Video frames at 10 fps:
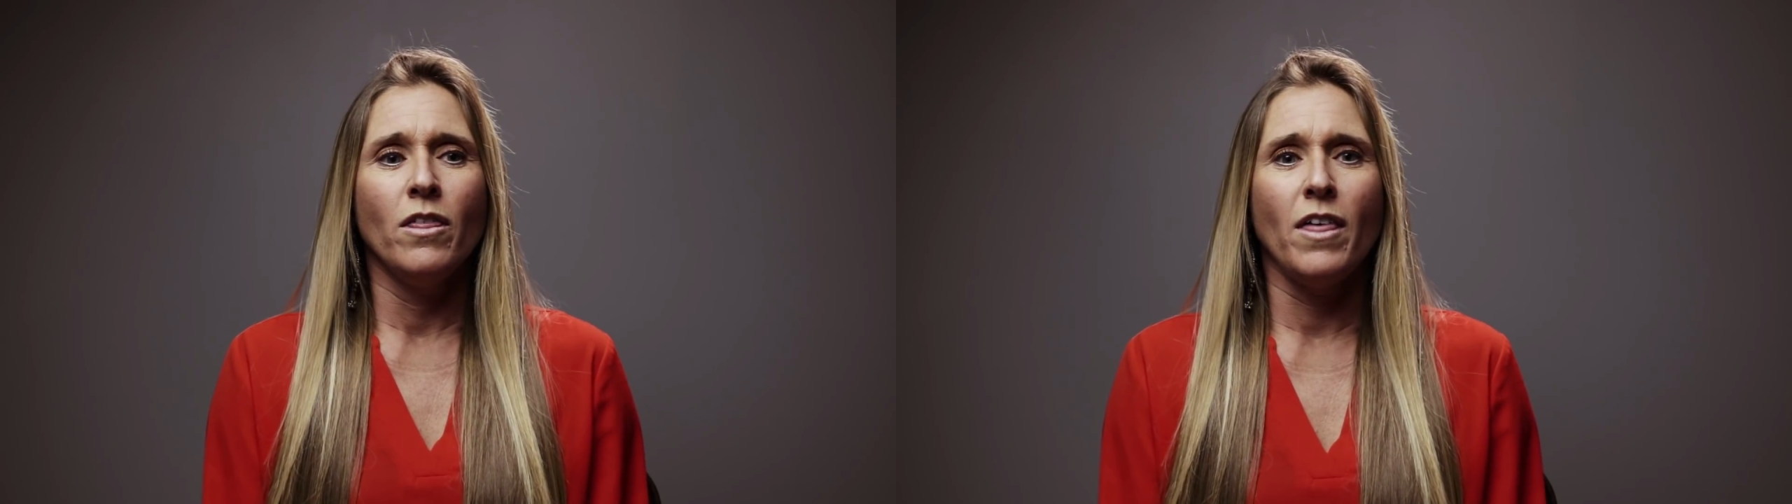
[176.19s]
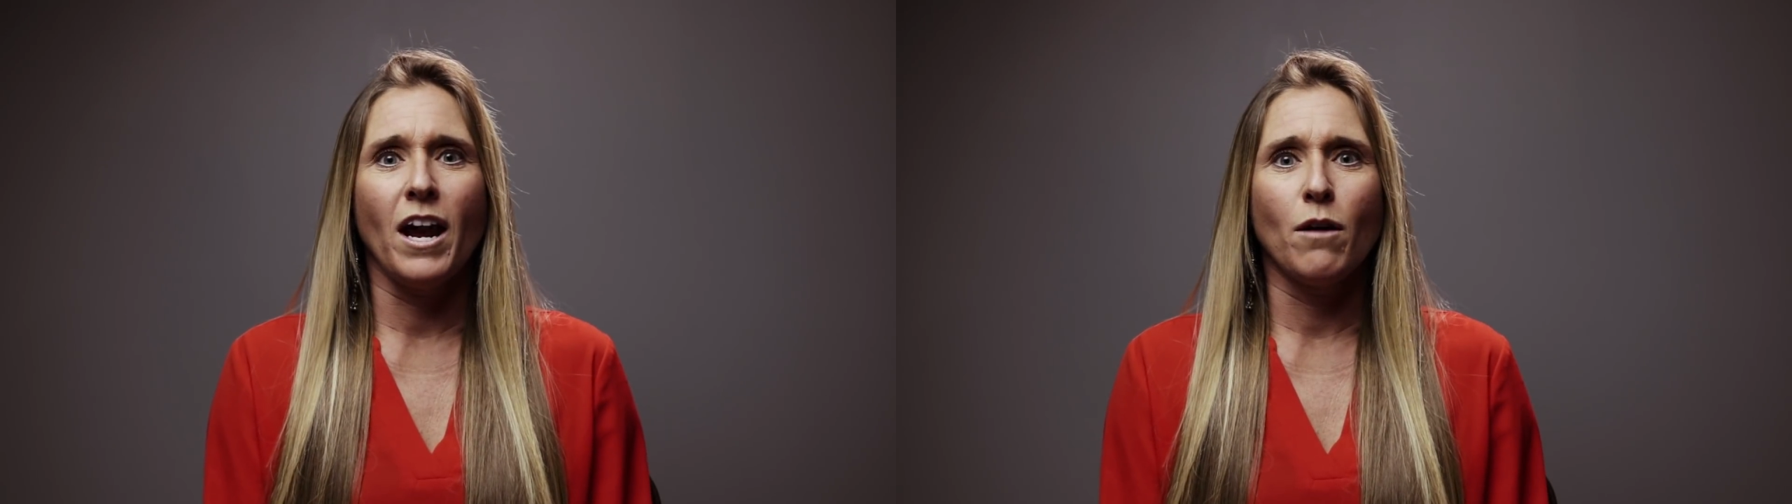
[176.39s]

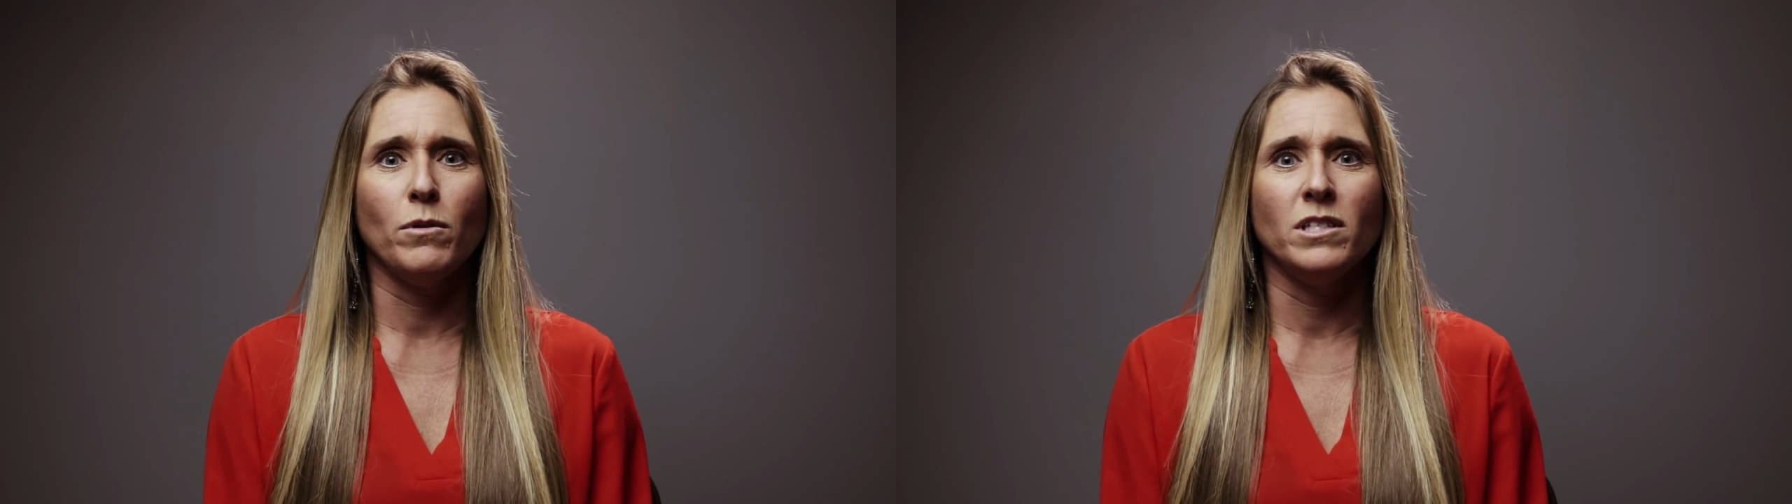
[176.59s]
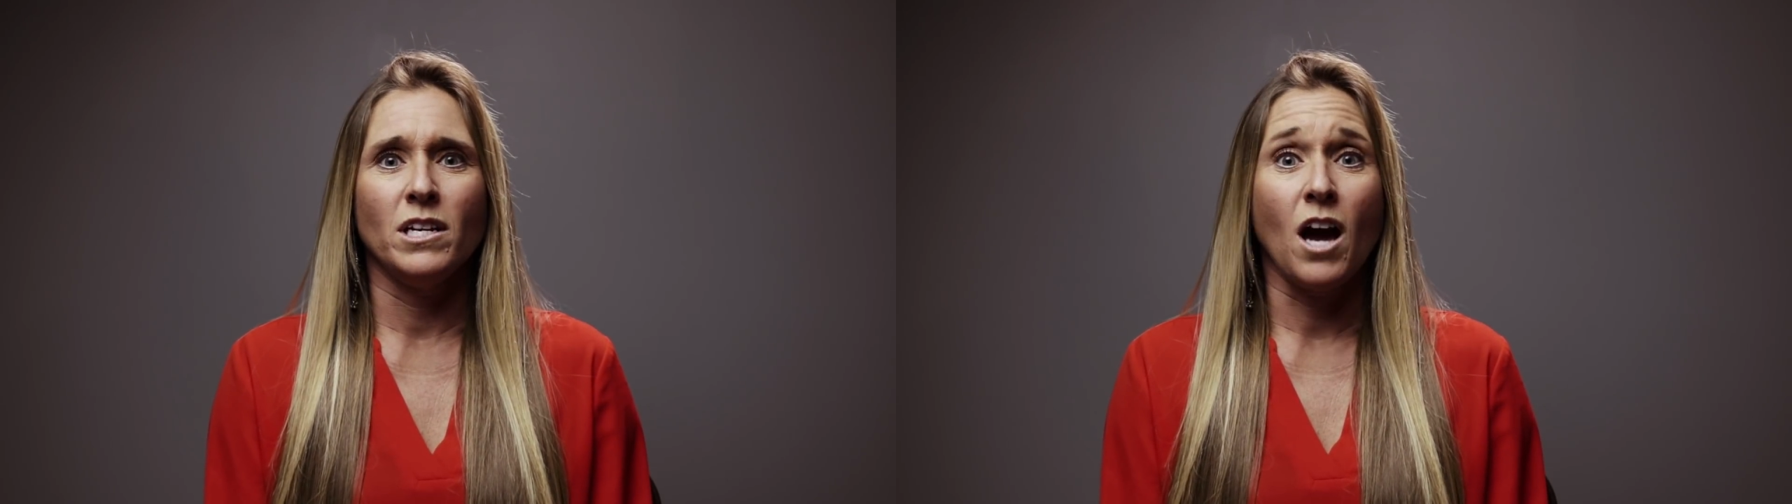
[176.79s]
that I
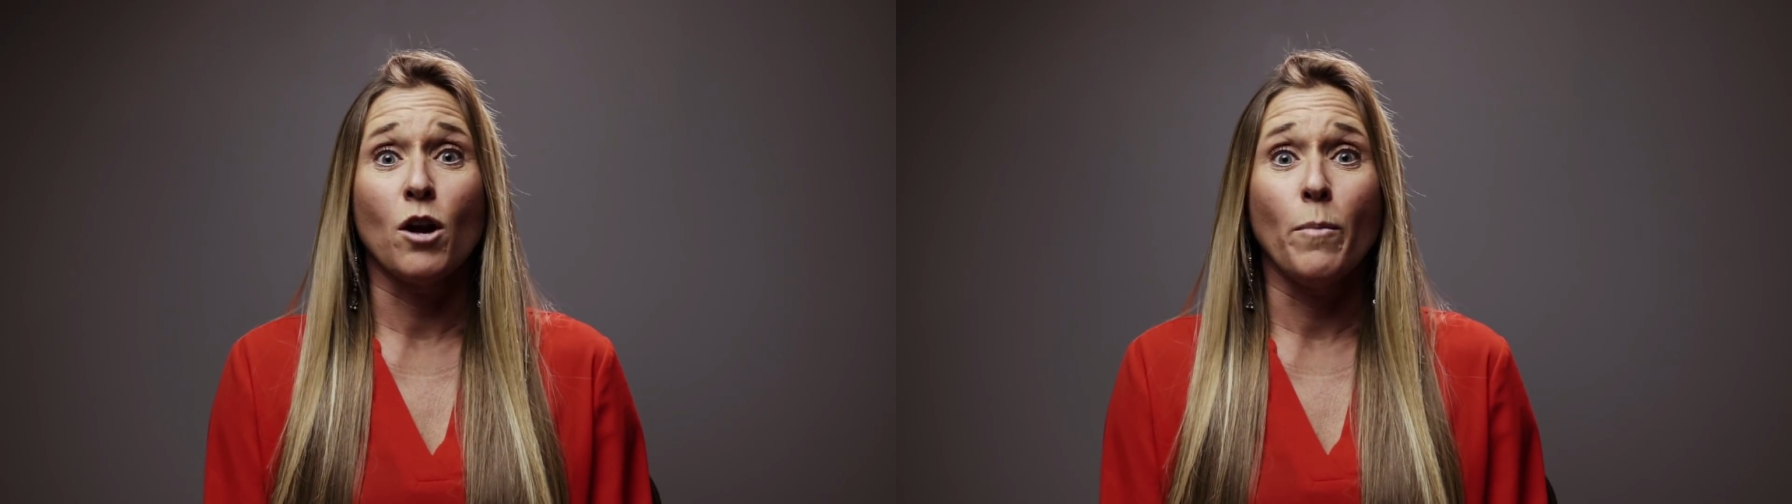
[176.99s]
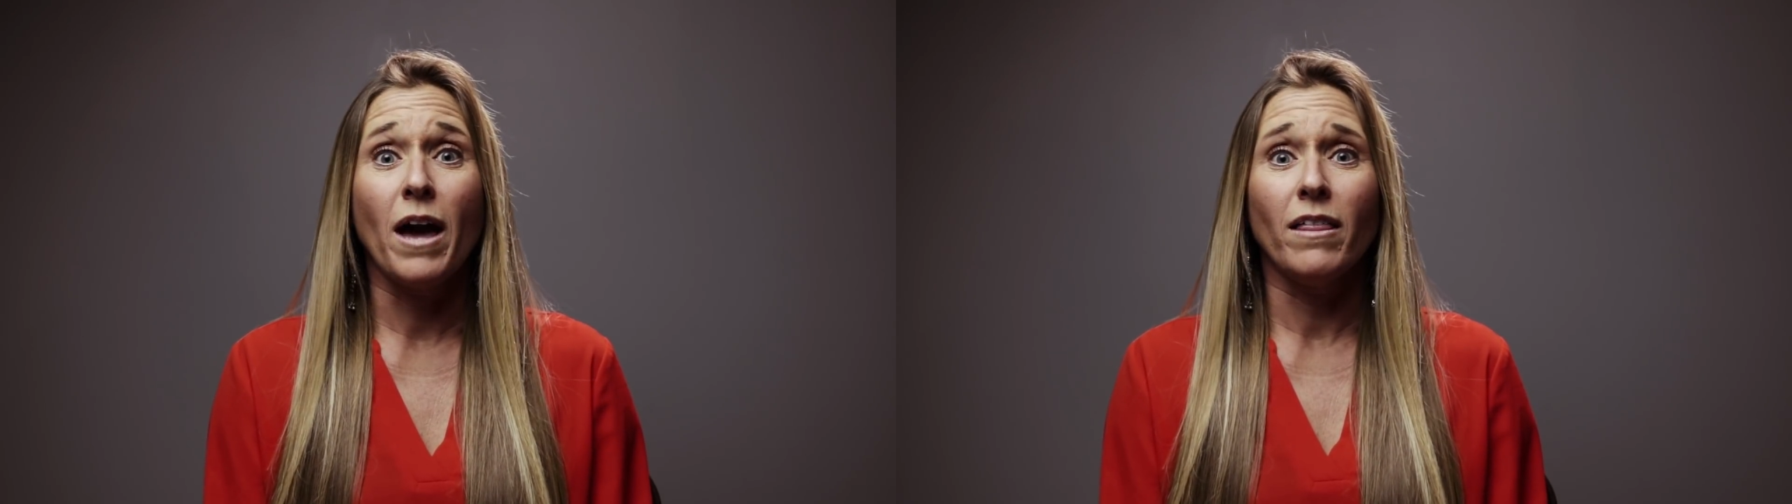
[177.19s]
was in
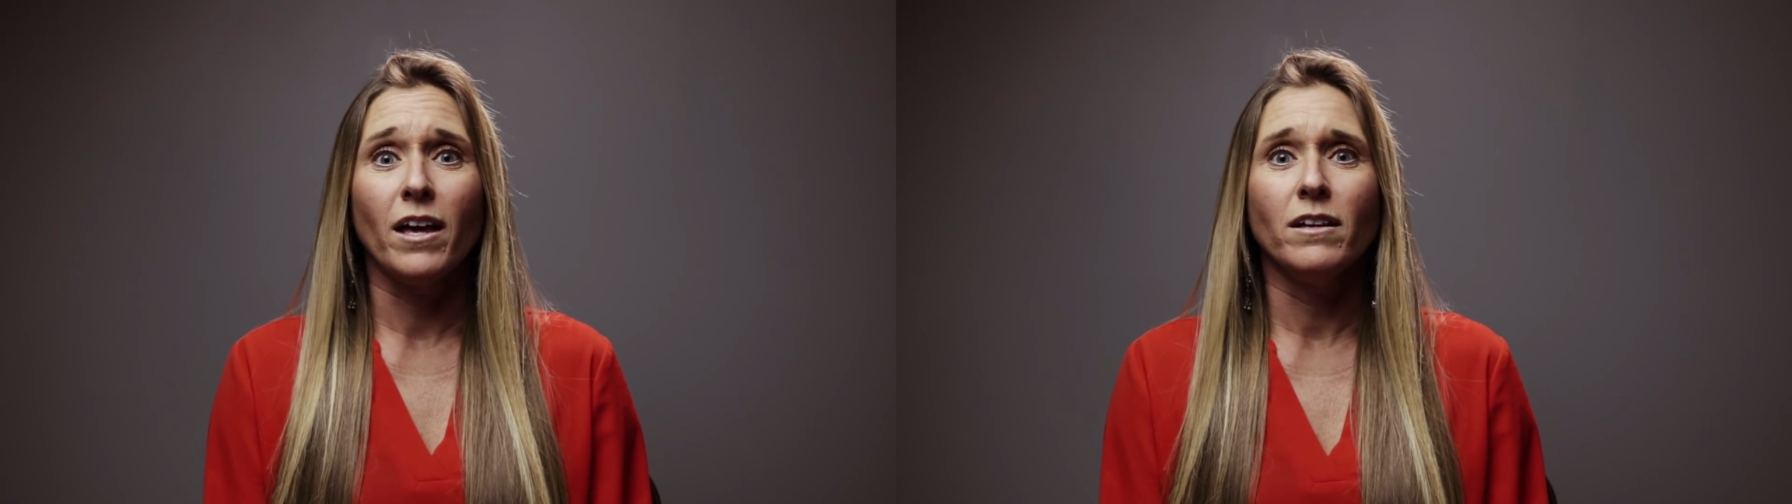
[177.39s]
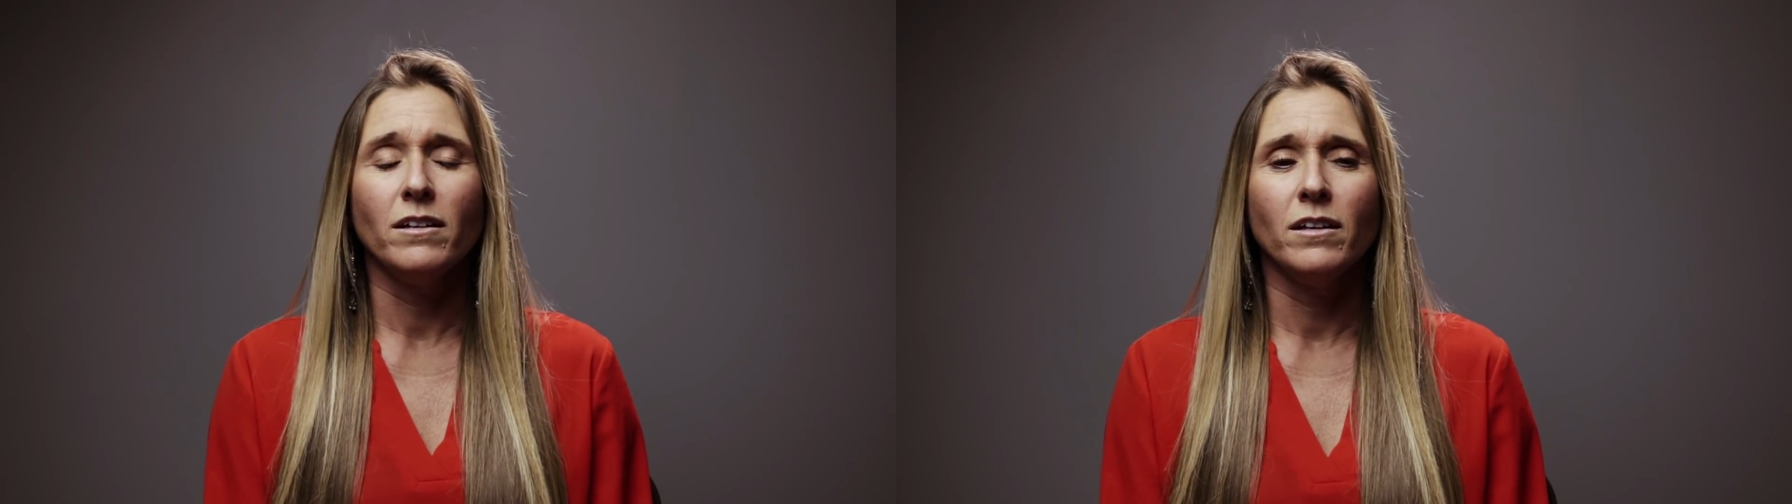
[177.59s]
autopilot.